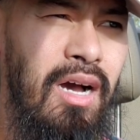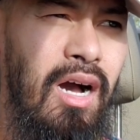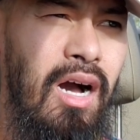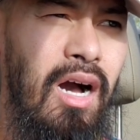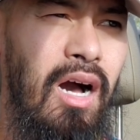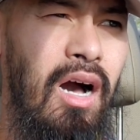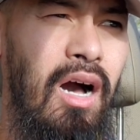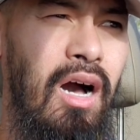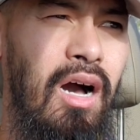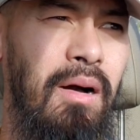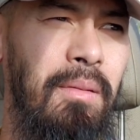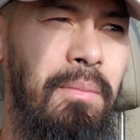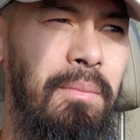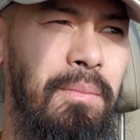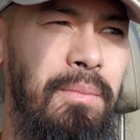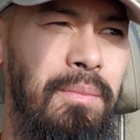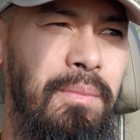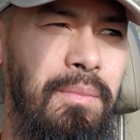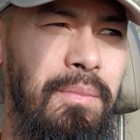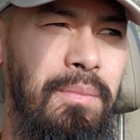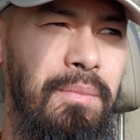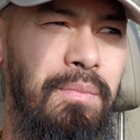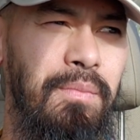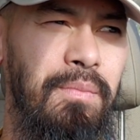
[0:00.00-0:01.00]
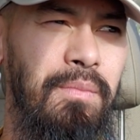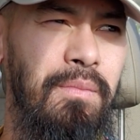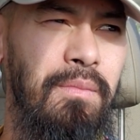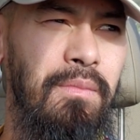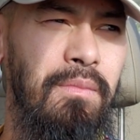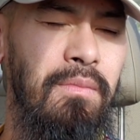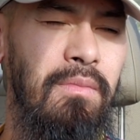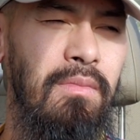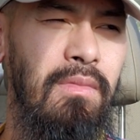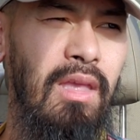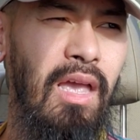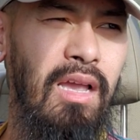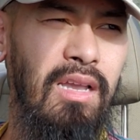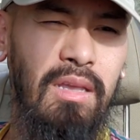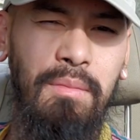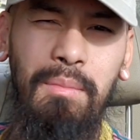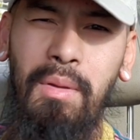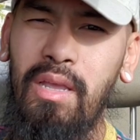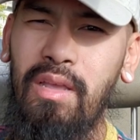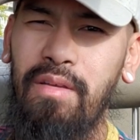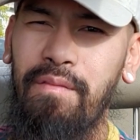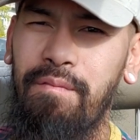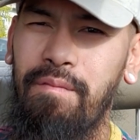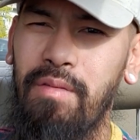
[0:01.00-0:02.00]
I can
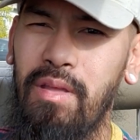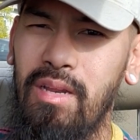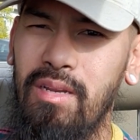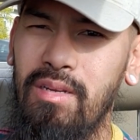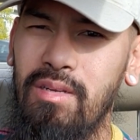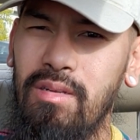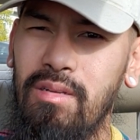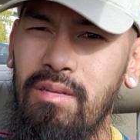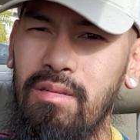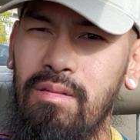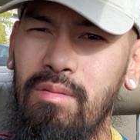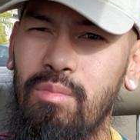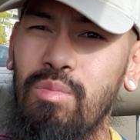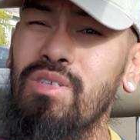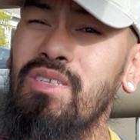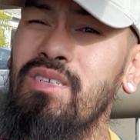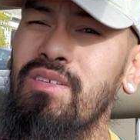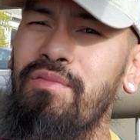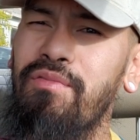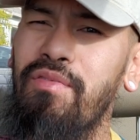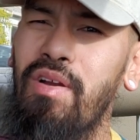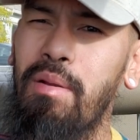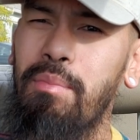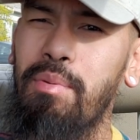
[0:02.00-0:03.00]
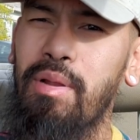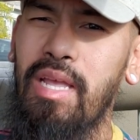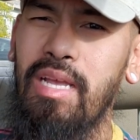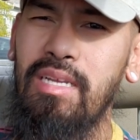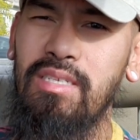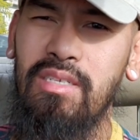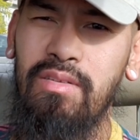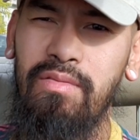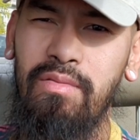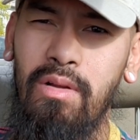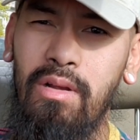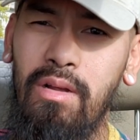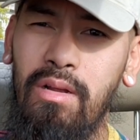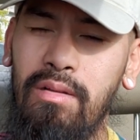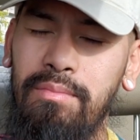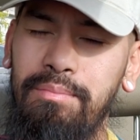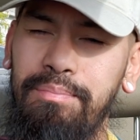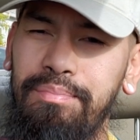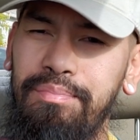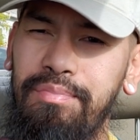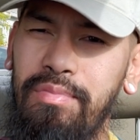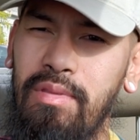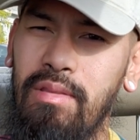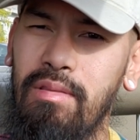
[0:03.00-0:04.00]
make it fit with some fabrication,
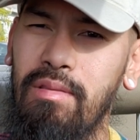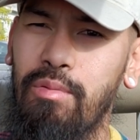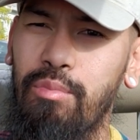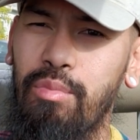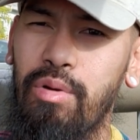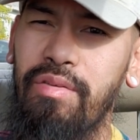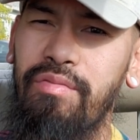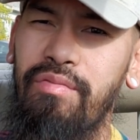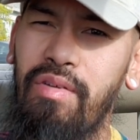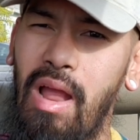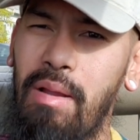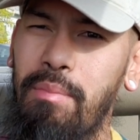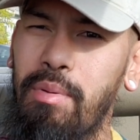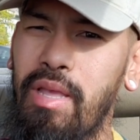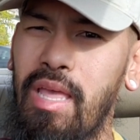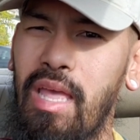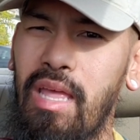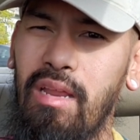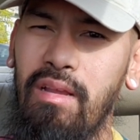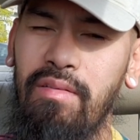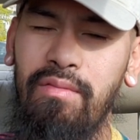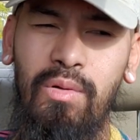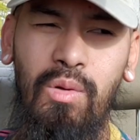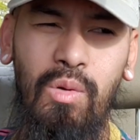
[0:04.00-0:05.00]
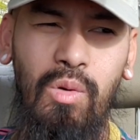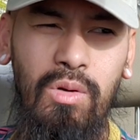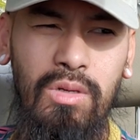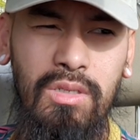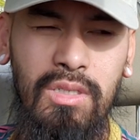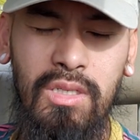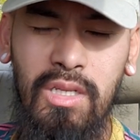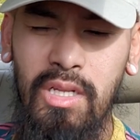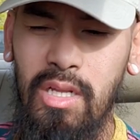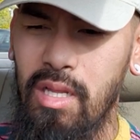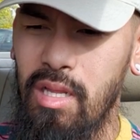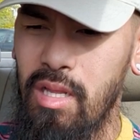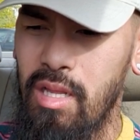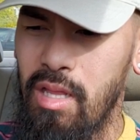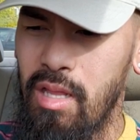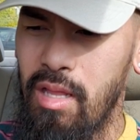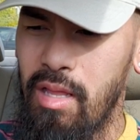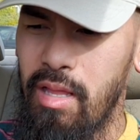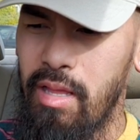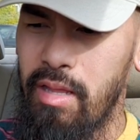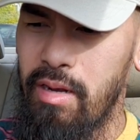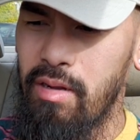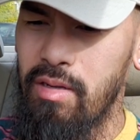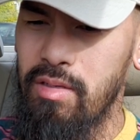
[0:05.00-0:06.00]
refabricating, of course.
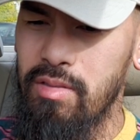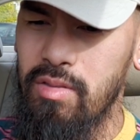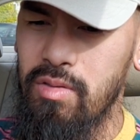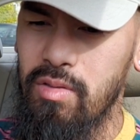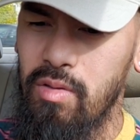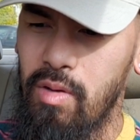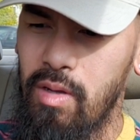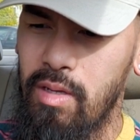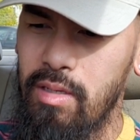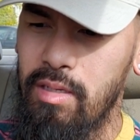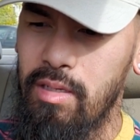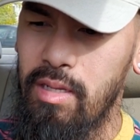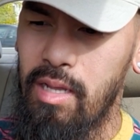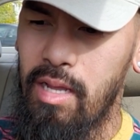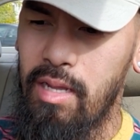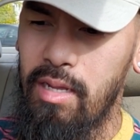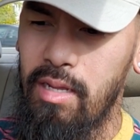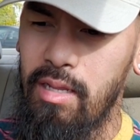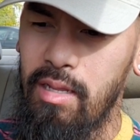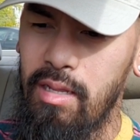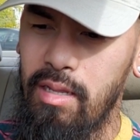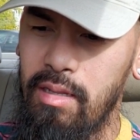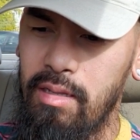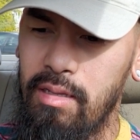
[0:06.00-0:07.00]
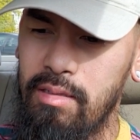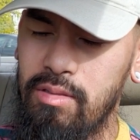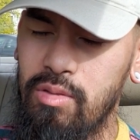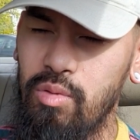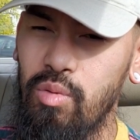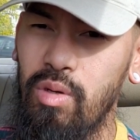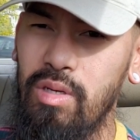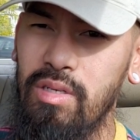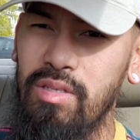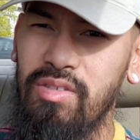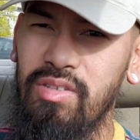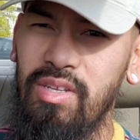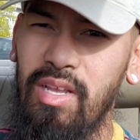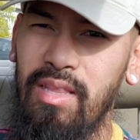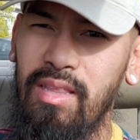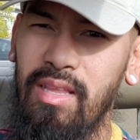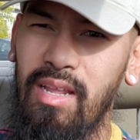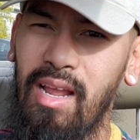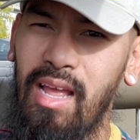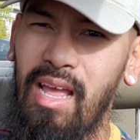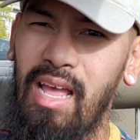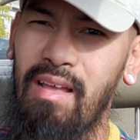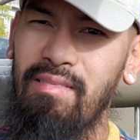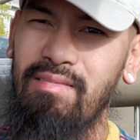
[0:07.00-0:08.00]
And also I do understand
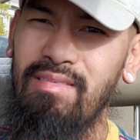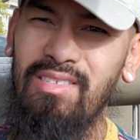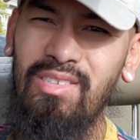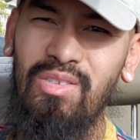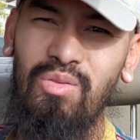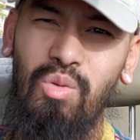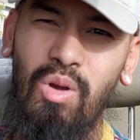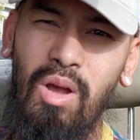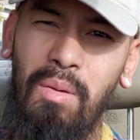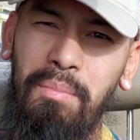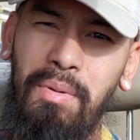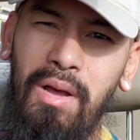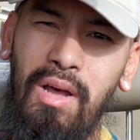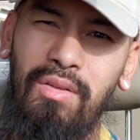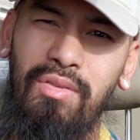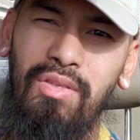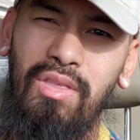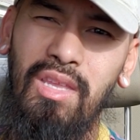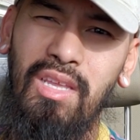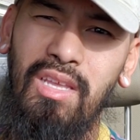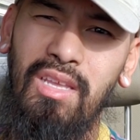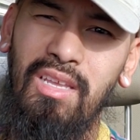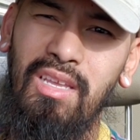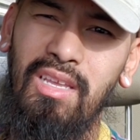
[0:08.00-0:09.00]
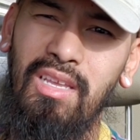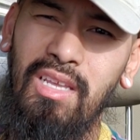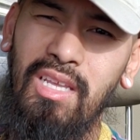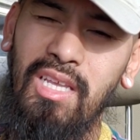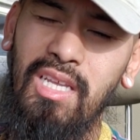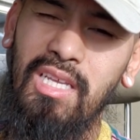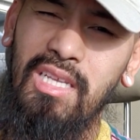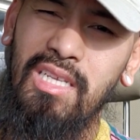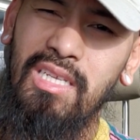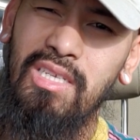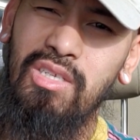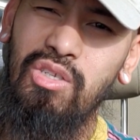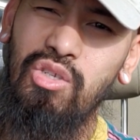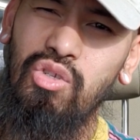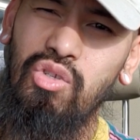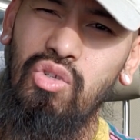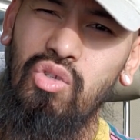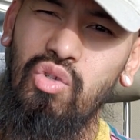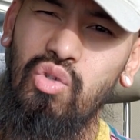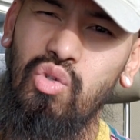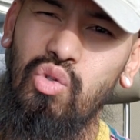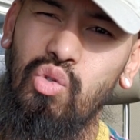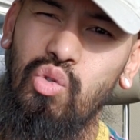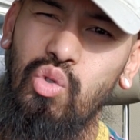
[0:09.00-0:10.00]
that I have to swap out
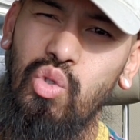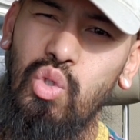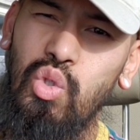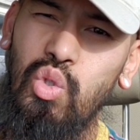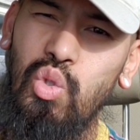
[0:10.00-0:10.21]
the